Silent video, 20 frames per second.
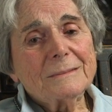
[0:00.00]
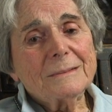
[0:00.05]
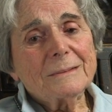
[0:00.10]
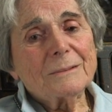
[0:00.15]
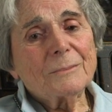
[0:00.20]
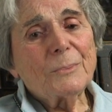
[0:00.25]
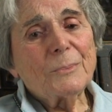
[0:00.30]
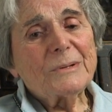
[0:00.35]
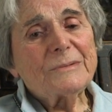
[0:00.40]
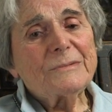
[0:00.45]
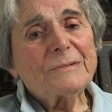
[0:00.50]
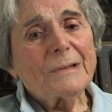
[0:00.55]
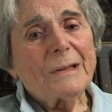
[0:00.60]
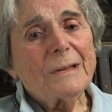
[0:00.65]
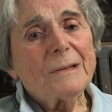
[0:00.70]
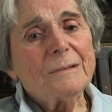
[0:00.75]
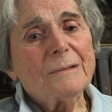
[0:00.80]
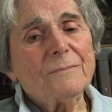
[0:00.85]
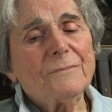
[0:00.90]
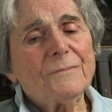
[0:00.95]
it was
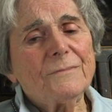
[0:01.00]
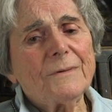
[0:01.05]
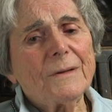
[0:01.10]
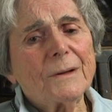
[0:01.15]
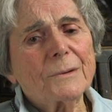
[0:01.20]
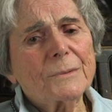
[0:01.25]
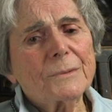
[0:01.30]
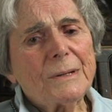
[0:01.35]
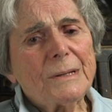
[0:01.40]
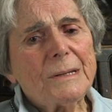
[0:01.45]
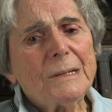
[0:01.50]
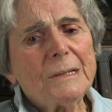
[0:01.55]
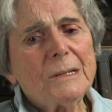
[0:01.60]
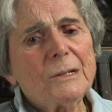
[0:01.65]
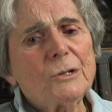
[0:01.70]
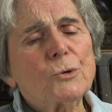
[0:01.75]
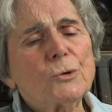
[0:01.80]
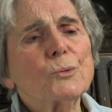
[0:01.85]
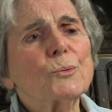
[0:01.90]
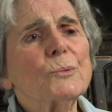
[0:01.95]
a very
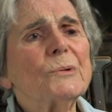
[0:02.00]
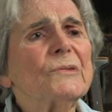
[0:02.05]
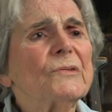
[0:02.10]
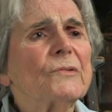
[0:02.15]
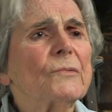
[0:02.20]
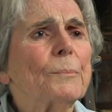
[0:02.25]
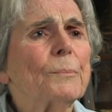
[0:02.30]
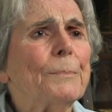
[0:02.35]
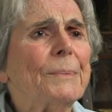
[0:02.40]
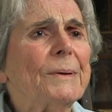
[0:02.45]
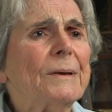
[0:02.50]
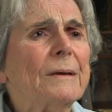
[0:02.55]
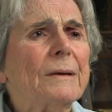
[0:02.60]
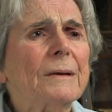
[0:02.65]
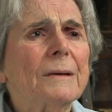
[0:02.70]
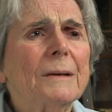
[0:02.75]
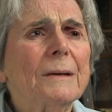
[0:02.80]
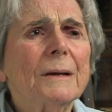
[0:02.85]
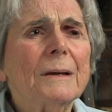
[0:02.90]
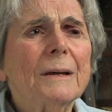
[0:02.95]

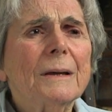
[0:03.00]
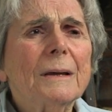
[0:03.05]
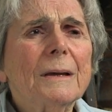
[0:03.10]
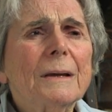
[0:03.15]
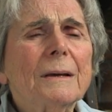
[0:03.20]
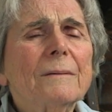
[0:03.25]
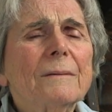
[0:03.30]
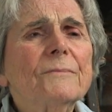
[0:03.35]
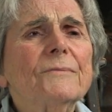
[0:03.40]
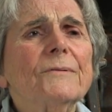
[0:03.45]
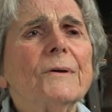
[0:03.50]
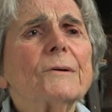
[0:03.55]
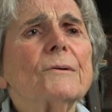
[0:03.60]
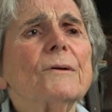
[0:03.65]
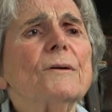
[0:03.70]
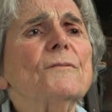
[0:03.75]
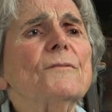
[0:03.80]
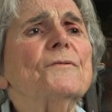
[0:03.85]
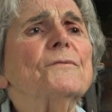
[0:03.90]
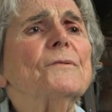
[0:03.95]
crispy,
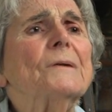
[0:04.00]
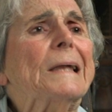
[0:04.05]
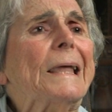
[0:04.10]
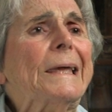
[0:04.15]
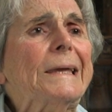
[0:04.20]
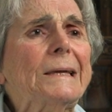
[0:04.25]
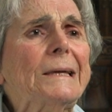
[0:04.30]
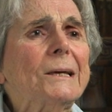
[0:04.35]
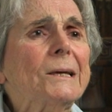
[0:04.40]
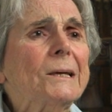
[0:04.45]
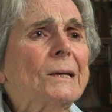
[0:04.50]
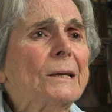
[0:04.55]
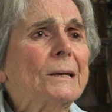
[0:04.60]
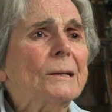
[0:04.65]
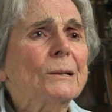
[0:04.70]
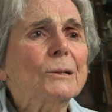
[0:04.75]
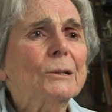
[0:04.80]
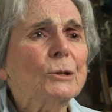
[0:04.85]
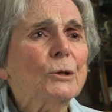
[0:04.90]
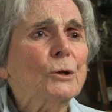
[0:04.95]
very
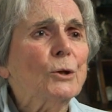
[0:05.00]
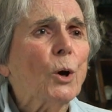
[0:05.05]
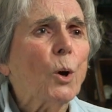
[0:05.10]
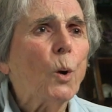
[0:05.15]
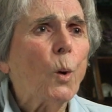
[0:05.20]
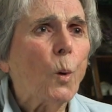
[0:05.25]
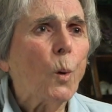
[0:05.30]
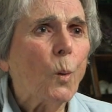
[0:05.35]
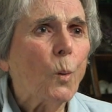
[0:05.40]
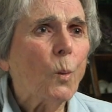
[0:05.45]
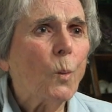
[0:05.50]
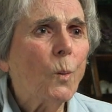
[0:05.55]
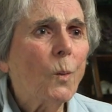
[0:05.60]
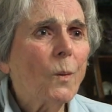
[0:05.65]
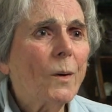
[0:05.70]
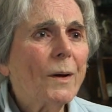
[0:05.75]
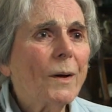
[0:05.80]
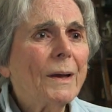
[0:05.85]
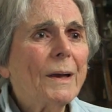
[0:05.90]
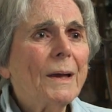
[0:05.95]
flaky dough,
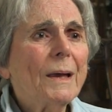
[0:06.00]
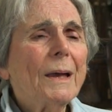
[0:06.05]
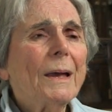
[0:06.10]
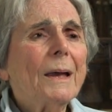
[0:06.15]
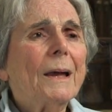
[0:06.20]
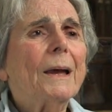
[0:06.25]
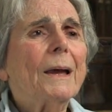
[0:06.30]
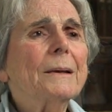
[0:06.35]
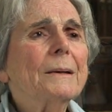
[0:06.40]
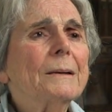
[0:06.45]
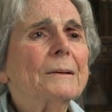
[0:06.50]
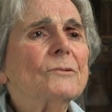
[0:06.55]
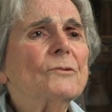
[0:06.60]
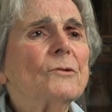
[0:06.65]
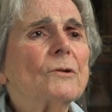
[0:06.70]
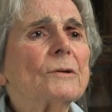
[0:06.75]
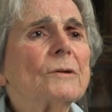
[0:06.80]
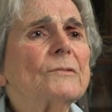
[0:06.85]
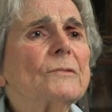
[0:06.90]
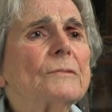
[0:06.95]
and it
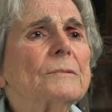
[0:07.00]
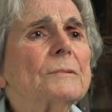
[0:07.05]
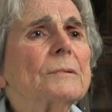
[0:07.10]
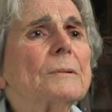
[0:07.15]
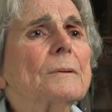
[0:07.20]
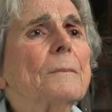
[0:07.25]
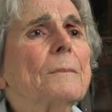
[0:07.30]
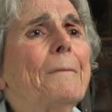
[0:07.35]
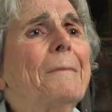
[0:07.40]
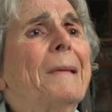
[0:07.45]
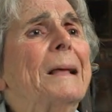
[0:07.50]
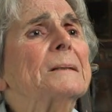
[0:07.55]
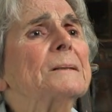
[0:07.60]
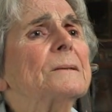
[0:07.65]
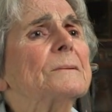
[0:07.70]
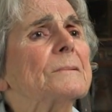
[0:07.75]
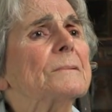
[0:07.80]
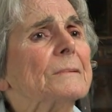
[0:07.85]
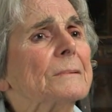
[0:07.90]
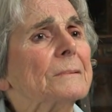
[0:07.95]
just
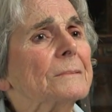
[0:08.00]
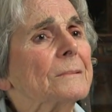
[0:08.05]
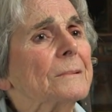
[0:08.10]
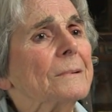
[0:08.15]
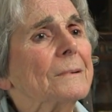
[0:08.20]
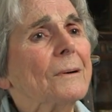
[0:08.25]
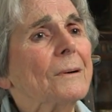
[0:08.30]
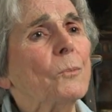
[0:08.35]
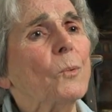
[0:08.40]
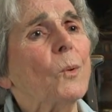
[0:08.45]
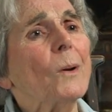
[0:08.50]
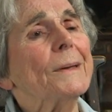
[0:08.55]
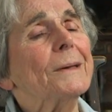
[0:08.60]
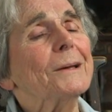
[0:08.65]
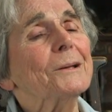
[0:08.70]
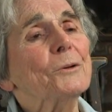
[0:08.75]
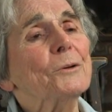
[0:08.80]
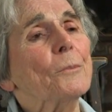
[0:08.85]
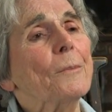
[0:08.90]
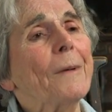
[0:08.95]
melted away
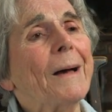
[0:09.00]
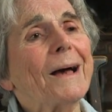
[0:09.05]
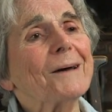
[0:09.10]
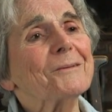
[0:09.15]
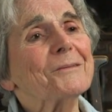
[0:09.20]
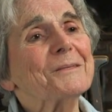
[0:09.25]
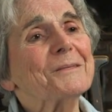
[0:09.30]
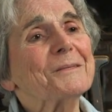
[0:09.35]
in your mouth.